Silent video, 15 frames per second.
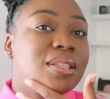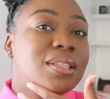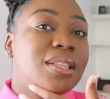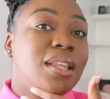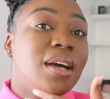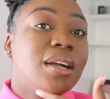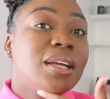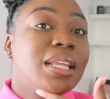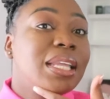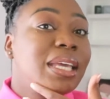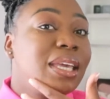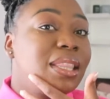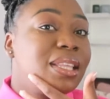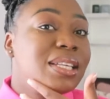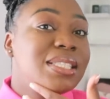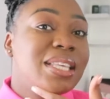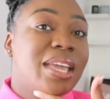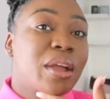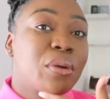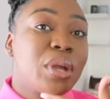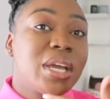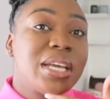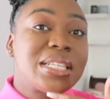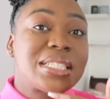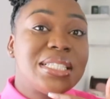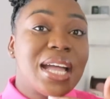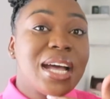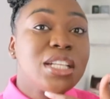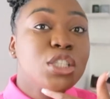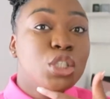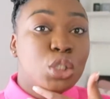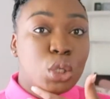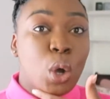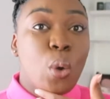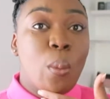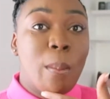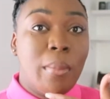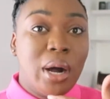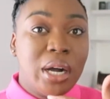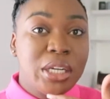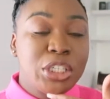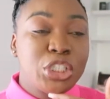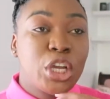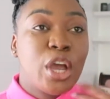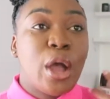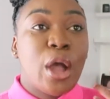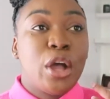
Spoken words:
Luckily in this area it's not so much.